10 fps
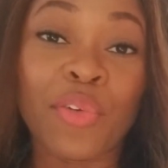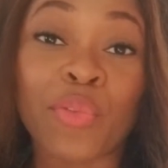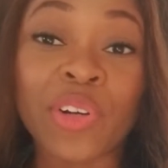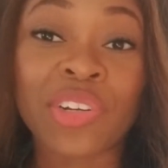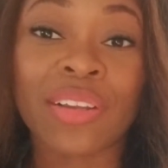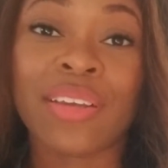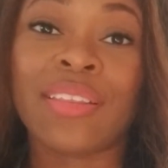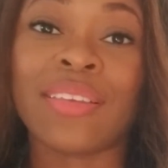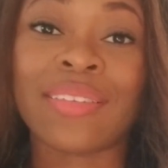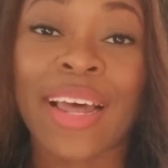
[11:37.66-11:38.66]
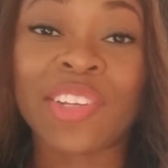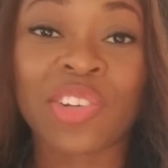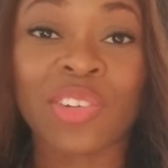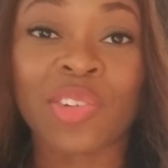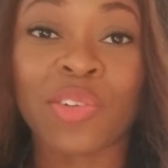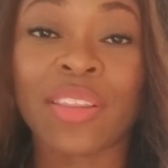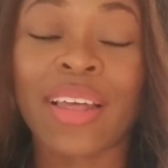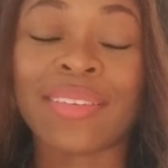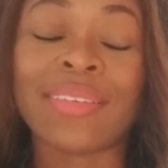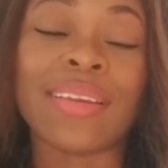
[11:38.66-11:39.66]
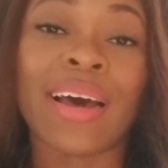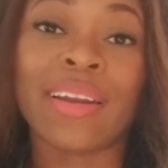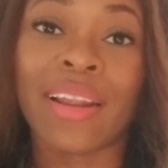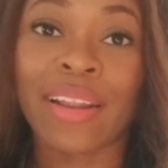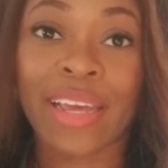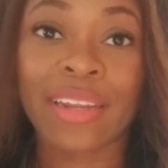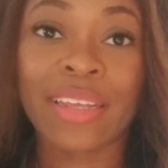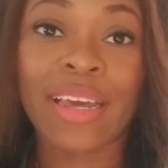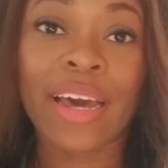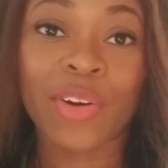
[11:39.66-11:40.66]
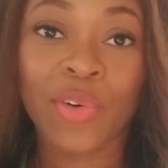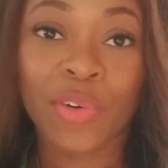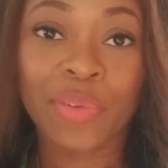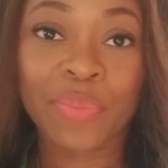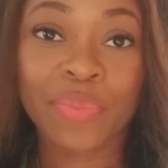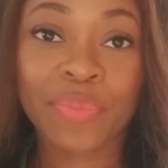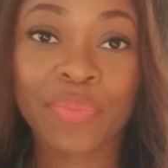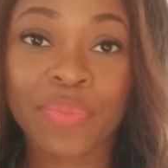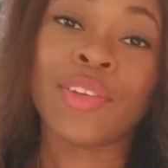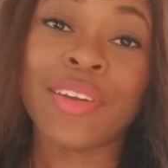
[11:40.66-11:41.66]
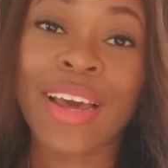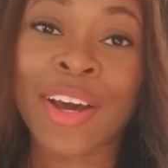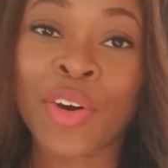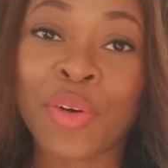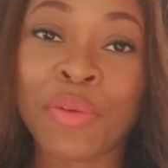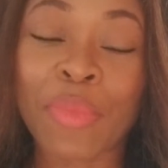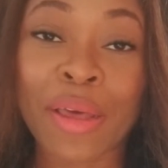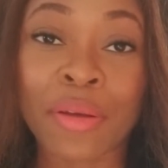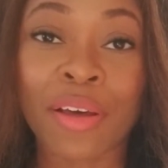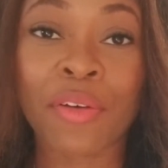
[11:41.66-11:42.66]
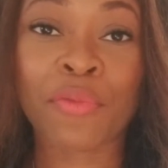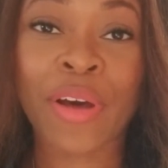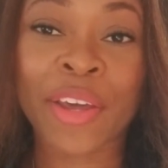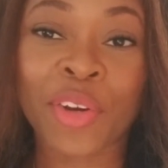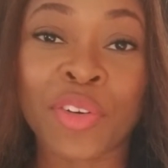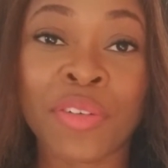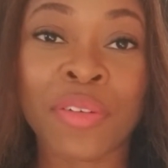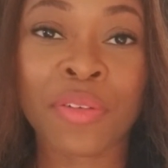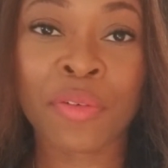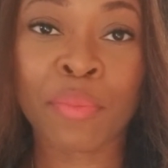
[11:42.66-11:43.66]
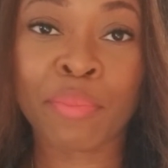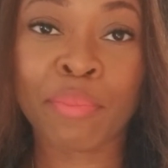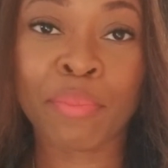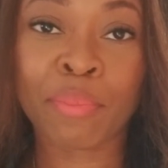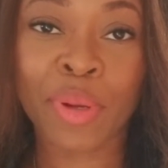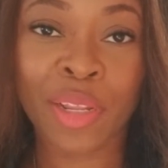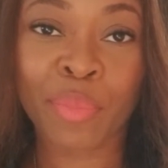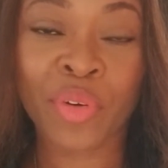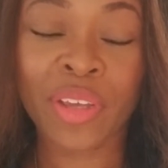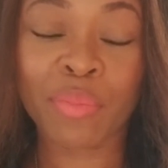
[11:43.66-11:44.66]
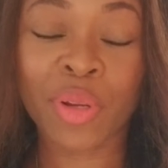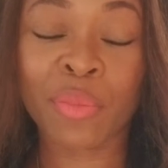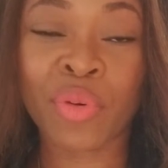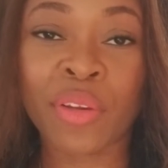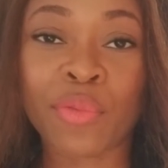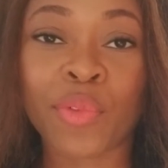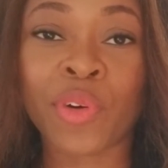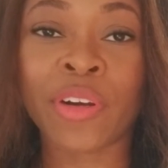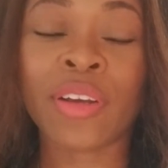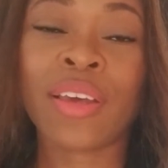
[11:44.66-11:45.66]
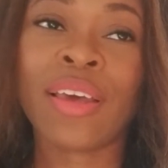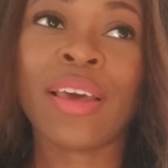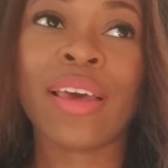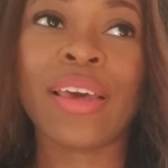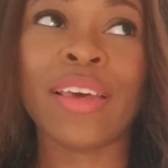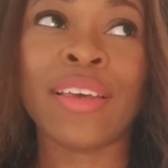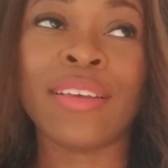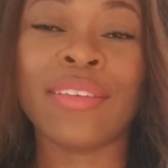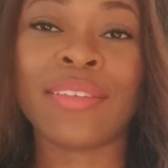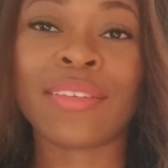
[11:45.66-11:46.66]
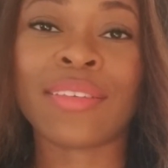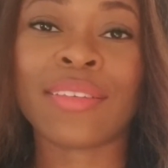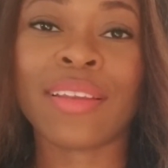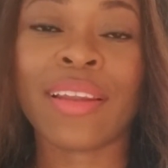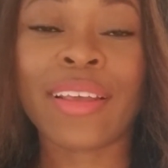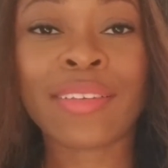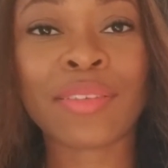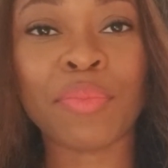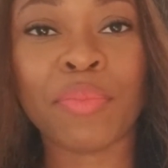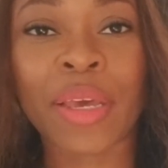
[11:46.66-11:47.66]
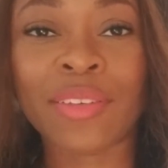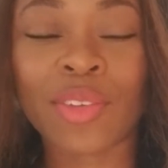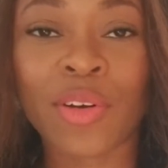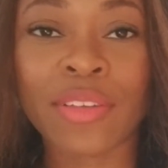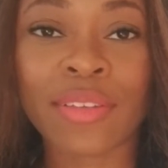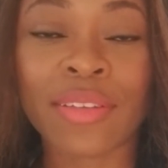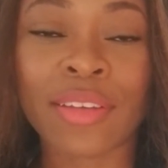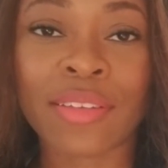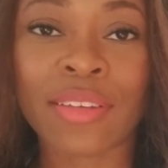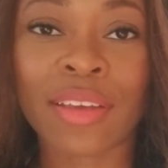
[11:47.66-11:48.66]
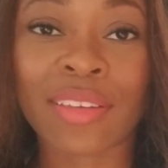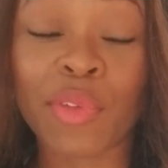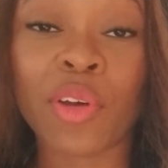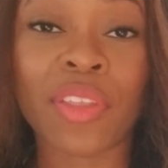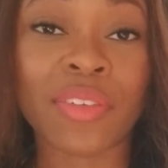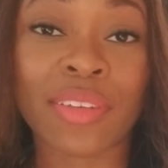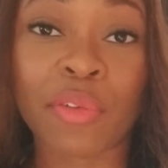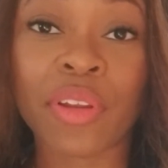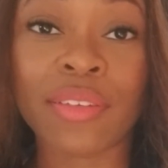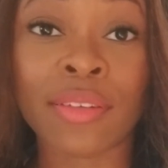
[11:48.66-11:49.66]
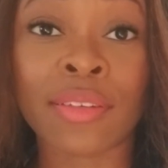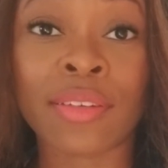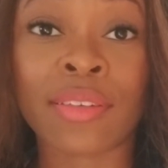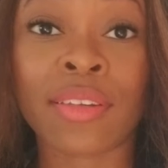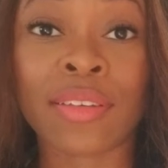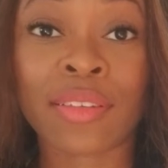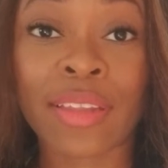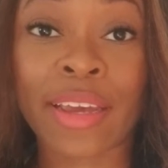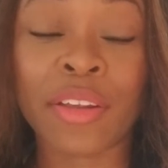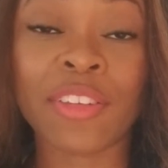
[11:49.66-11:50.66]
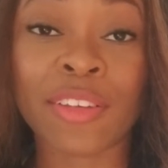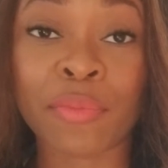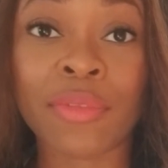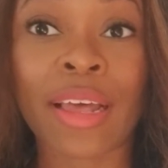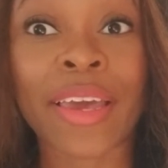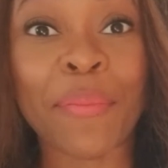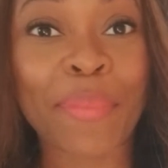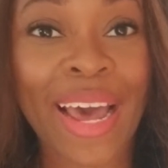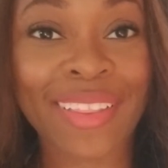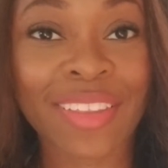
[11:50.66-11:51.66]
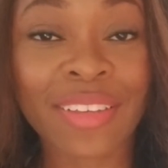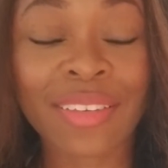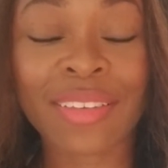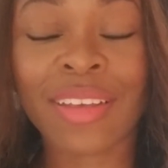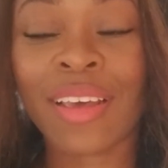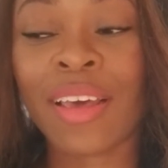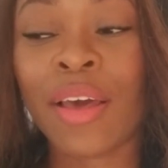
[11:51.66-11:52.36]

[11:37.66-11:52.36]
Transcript: Unfortunately, the stats just show that that's not likely at all. And so now my final bullet point 4, is less based on statistics, even though there's definitely statistics that can back this.